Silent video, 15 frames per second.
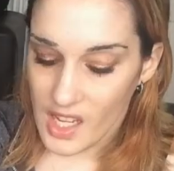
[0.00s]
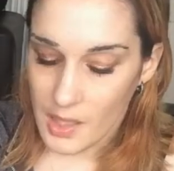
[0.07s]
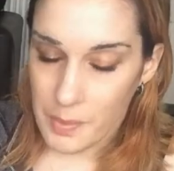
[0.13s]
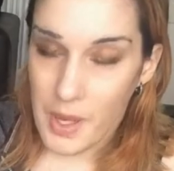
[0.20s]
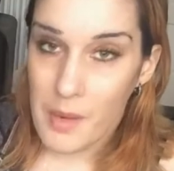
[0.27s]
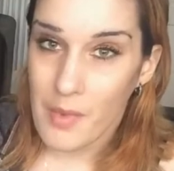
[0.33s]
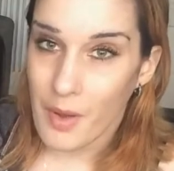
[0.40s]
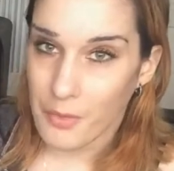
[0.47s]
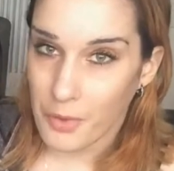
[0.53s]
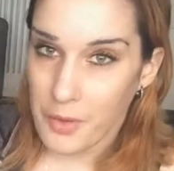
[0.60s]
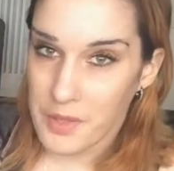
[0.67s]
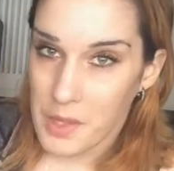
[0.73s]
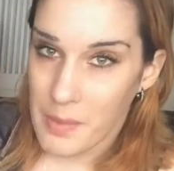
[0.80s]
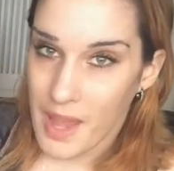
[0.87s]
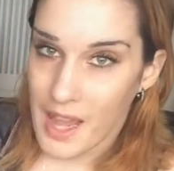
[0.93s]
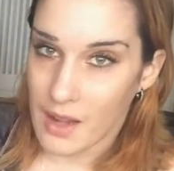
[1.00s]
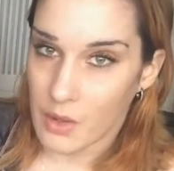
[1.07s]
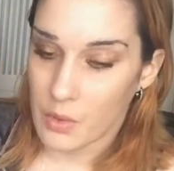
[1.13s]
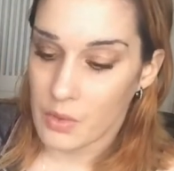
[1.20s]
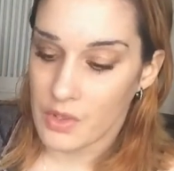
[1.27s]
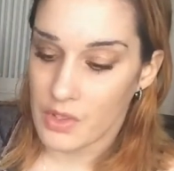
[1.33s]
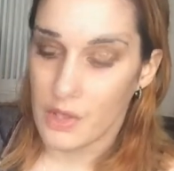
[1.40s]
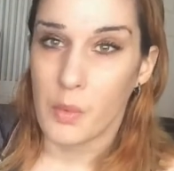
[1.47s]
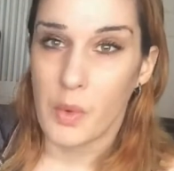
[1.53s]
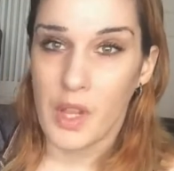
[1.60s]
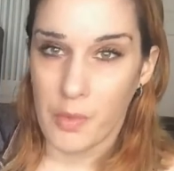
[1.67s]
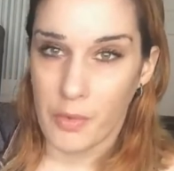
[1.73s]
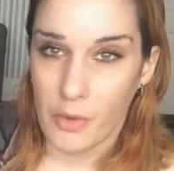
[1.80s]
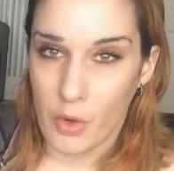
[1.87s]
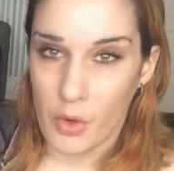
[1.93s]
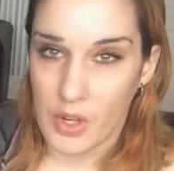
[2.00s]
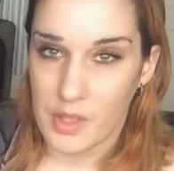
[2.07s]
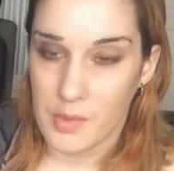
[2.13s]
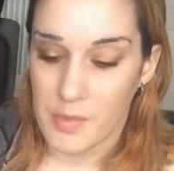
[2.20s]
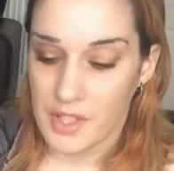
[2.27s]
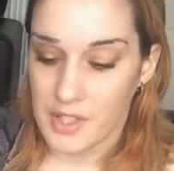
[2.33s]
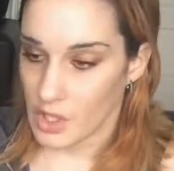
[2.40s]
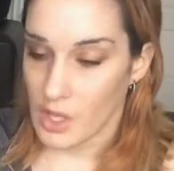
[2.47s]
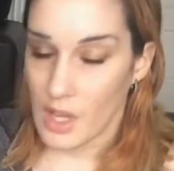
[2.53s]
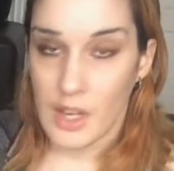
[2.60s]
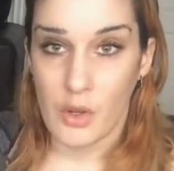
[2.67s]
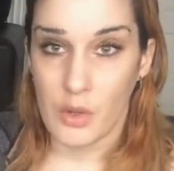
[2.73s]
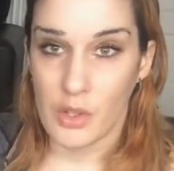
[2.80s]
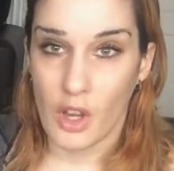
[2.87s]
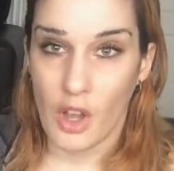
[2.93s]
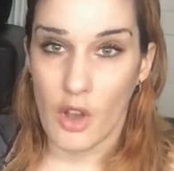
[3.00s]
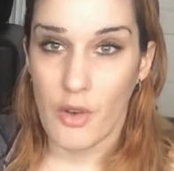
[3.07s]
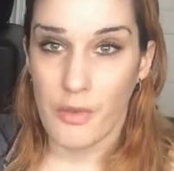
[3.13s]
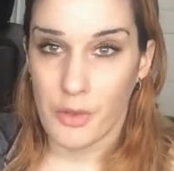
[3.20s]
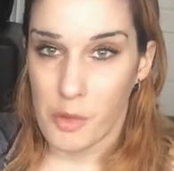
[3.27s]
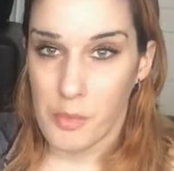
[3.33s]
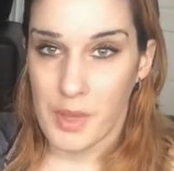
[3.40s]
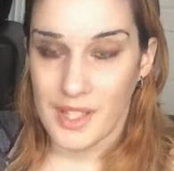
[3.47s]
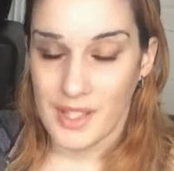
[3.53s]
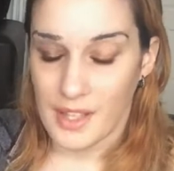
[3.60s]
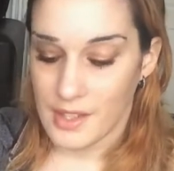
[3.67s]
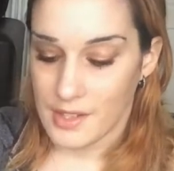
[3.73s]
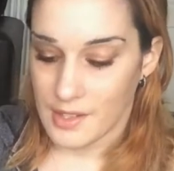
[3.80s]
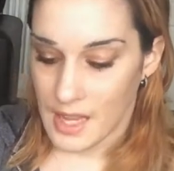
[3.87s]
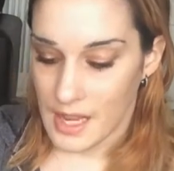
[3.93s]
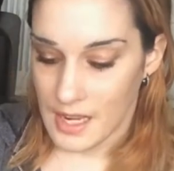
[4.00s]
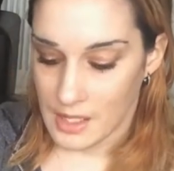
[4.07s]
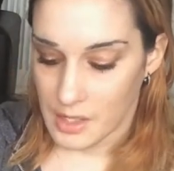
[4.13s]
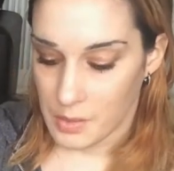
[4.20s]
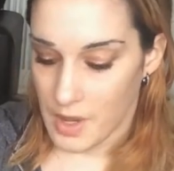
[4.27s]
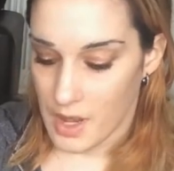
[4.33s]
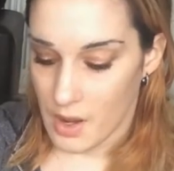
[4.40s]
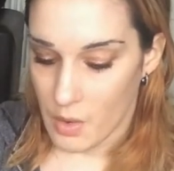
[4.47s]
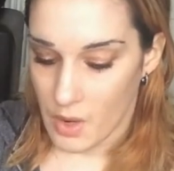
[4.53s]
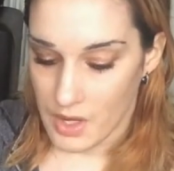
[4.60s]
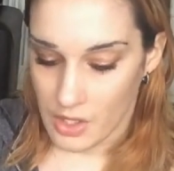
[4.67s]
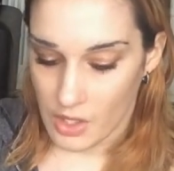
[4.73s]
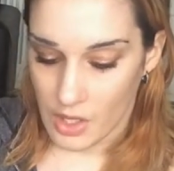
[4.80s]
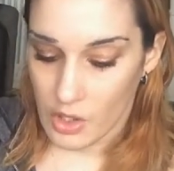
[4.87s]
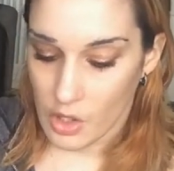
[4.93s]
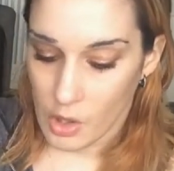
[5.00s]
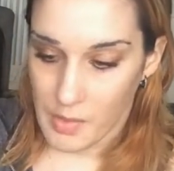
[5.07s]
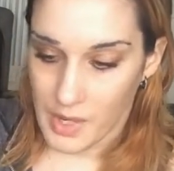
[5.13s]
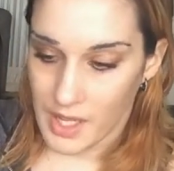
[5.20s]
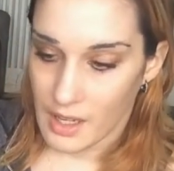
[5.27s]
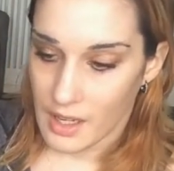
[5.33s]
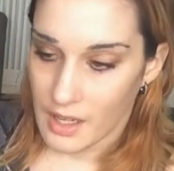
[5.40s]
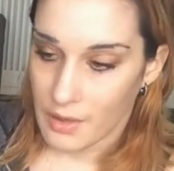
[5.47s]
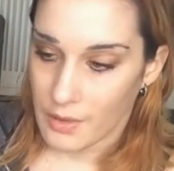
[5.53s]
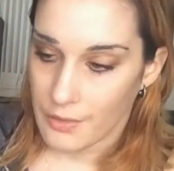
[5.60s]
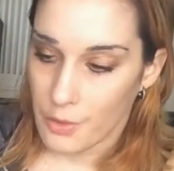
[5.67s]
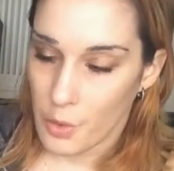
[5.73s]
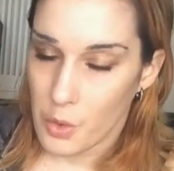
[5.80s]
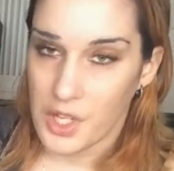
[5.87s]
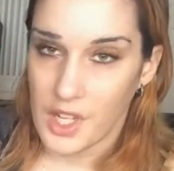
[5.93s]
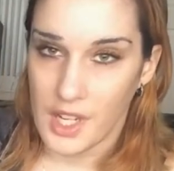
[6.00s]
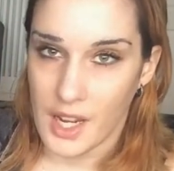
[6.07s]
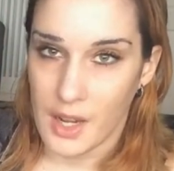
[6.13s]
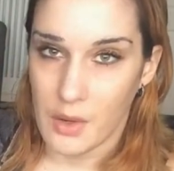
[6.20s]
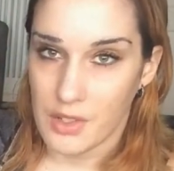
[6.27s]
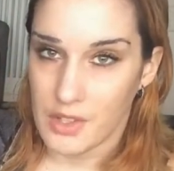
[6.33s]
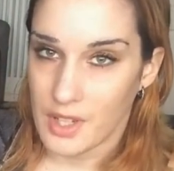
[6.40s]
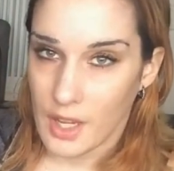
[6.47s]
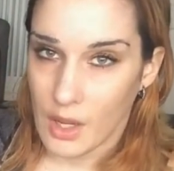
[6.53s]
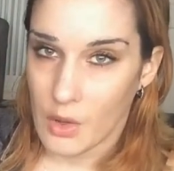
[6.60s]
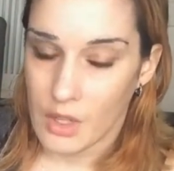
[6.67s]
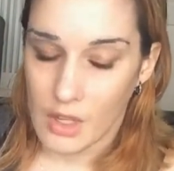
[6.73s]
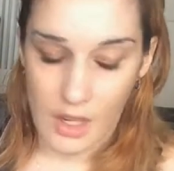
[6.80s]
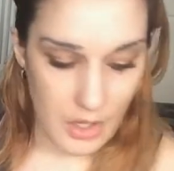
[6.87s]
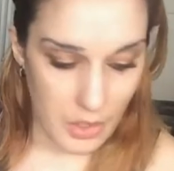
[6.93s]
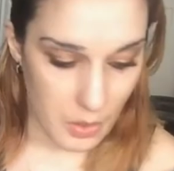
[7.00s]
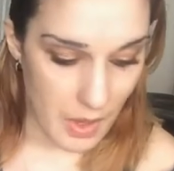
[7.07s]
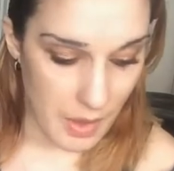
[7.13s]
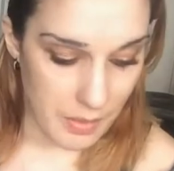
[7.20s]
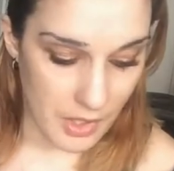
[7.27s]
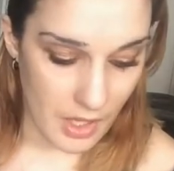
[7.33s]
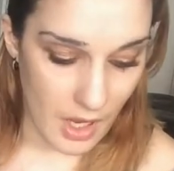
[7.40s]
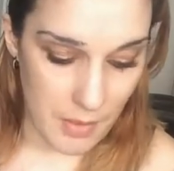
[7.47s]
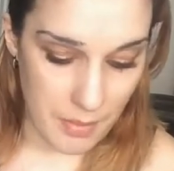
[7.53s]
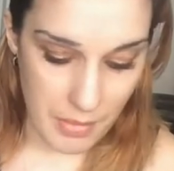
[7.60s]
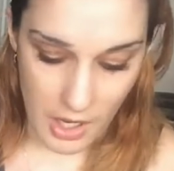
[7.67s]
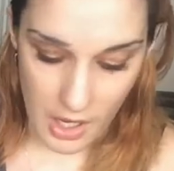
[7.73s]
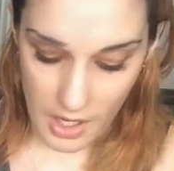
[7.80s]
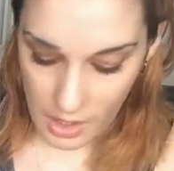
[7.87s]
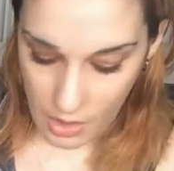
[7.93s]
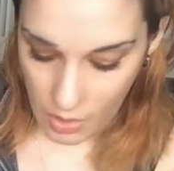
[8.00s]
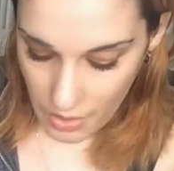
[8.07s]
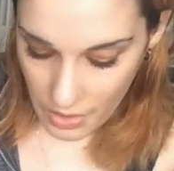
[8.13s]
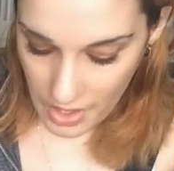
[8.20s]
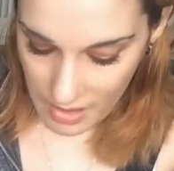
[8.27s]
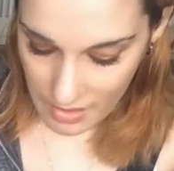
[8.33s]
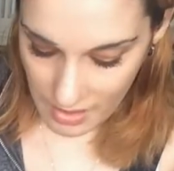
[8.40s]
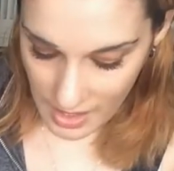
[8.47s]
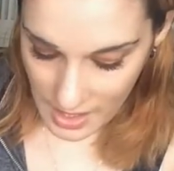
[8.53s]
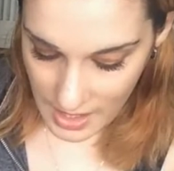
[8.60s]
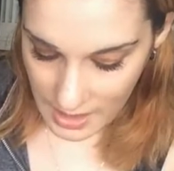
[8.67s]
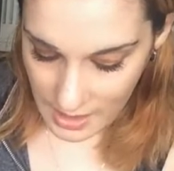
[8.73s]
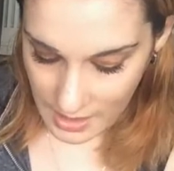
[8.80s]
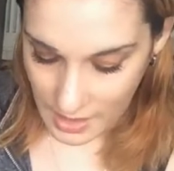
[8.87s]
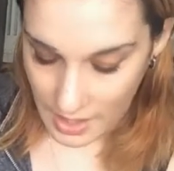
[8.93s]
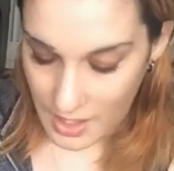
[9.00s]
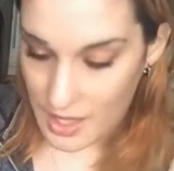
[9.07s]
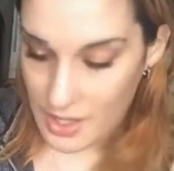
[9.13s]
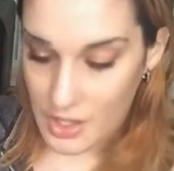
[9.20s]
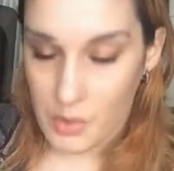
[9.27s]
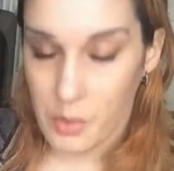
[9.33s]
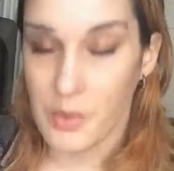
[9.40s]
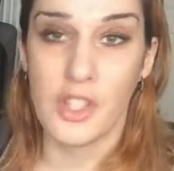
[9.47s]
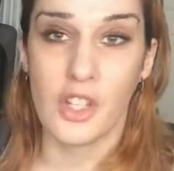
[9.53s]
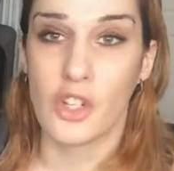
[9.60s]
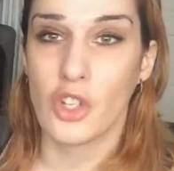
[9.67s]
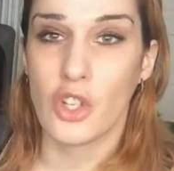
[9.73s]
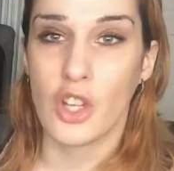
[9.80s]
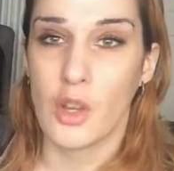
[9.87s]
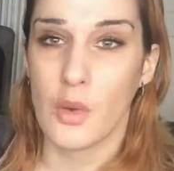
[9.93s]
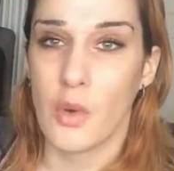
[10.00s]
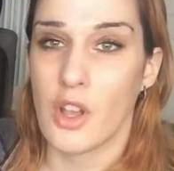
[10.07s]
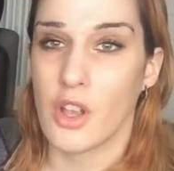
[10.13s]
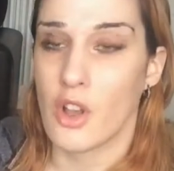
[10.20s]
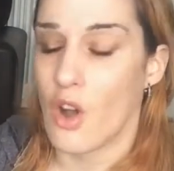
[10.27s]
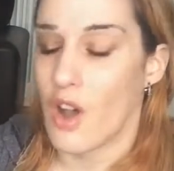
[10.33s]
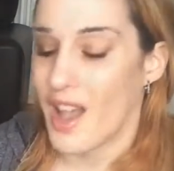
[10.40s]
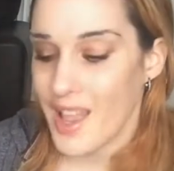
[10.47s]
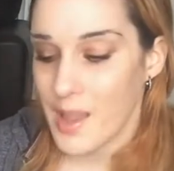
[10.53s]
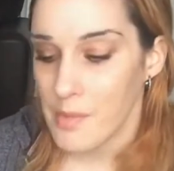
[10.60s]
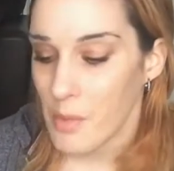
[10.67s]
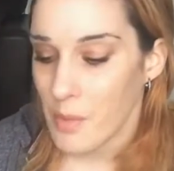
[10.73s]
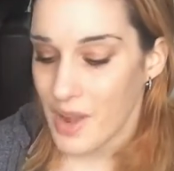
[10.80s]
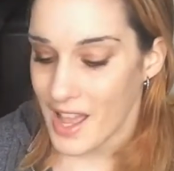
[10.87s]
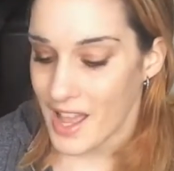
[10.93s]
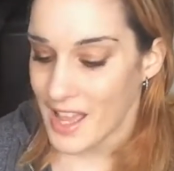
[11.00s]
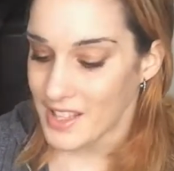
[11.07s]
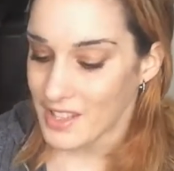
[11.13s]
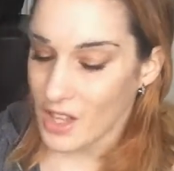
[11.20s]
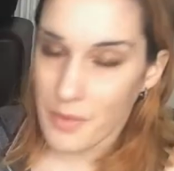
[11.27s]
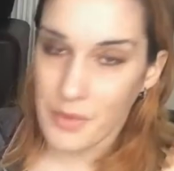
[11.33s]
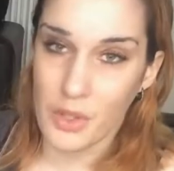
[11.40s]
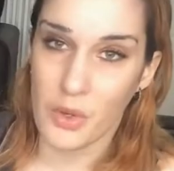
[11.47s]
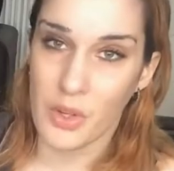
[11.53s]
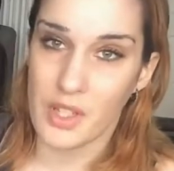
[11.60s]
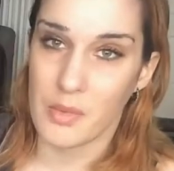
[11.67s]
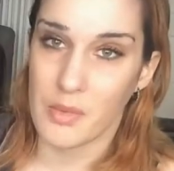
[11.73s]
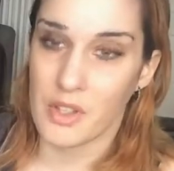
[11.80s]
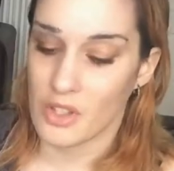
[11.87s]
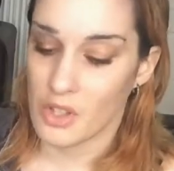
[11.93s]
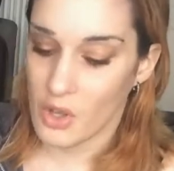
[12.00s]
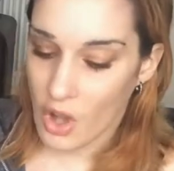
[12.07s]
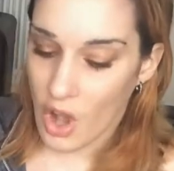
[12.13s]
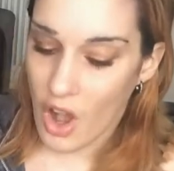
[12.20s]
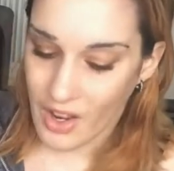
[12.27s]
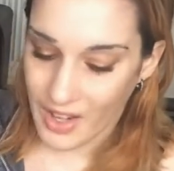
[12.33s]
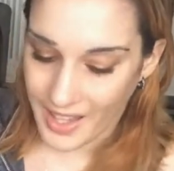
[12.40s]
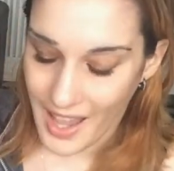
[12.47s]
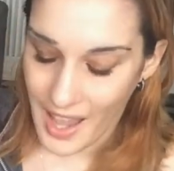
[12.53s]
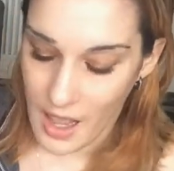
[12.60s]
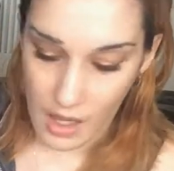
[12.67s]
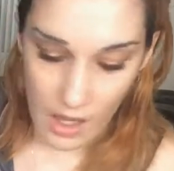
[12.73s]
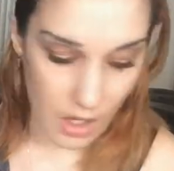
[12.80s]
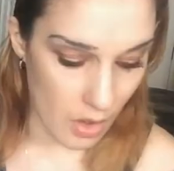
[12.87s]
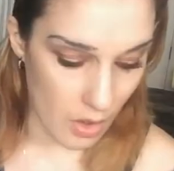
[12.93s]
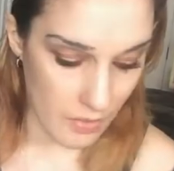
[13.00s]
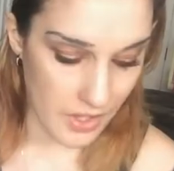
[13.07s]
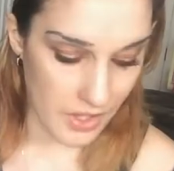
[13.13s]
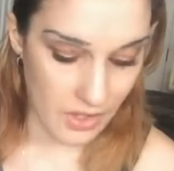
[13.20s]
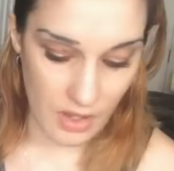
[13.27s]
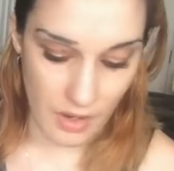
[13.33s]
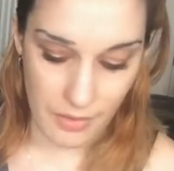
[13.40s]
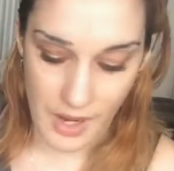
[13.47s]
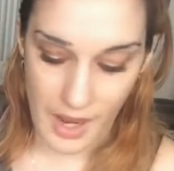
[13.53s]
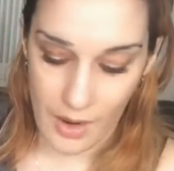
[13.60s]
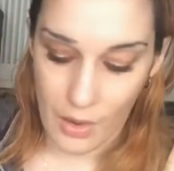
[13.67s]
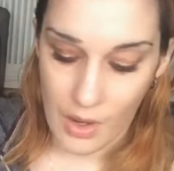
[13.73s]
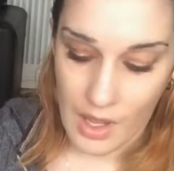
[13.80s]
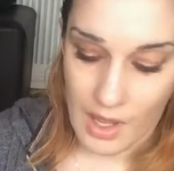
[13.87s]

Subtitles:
I spent about £50 the week before Christmas, and I also got a few bits in the sale as well. It took me like 14 hours to get on the Lush website, but I got there in the end. And I just wanted to show you what I got. I am aware it's after Christmas, so you can't get a lot of this stuff now,